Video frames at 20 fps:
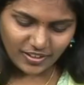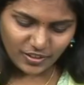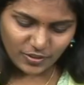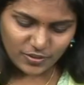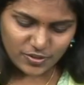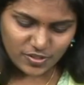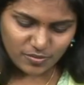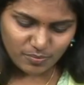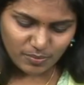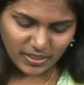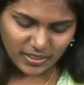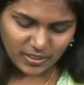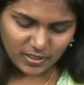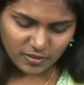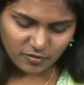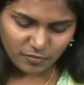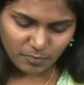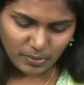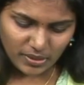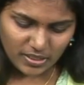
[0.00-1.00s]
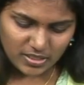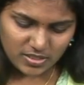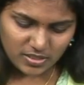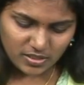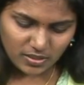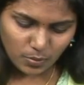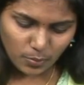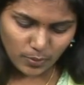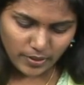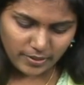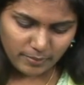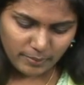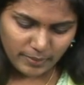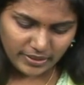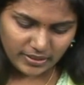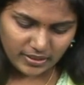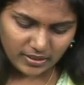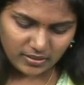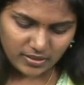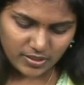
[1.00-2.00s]
You should be enough patient while
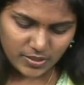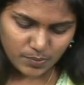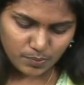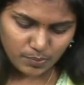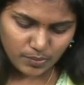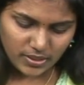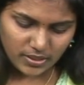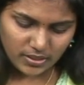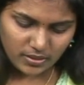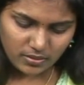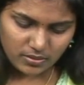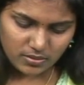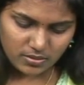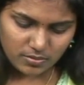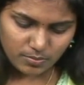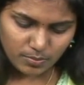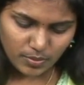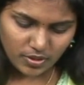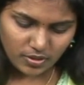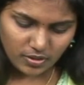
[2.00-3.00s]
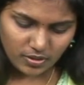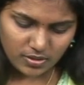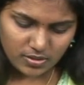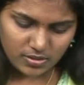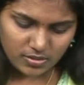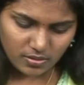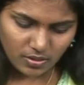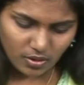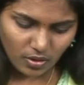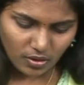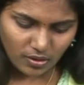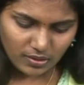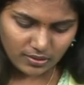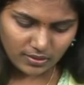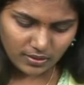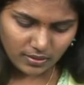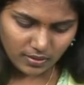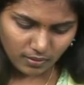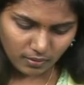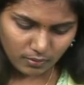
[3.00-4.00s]
making these beads, because all
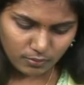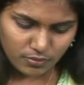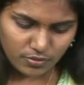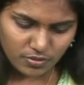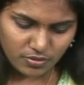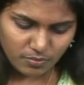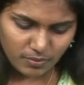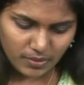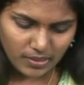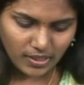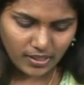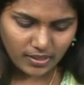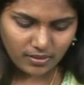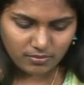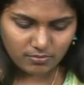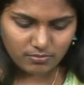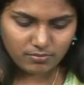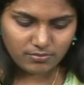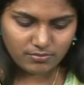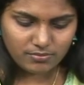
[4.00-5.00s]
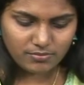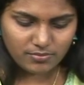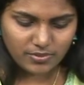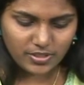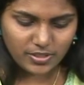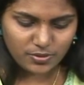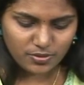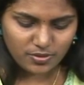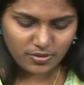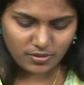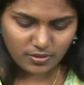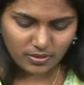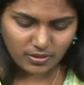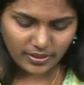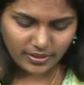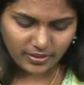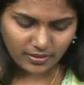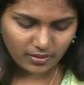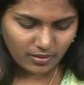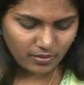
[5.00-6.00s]
the rounds should be like, they should look
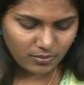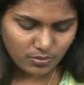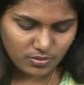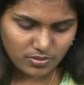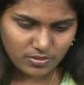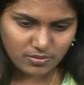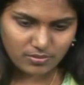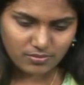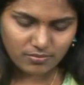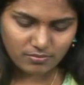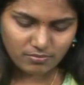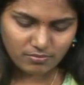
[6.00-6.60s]
like rounds.